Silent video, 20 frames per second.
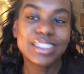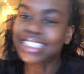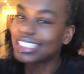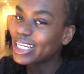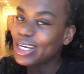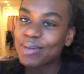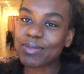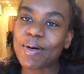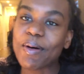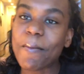to
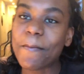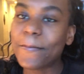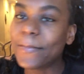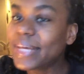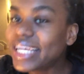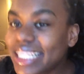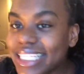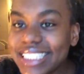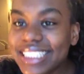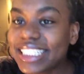hit 1
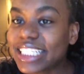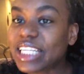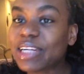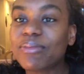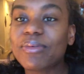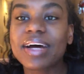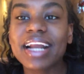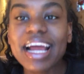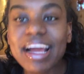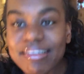
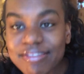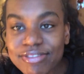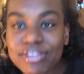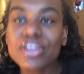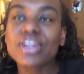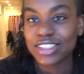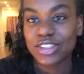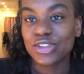million, whatever.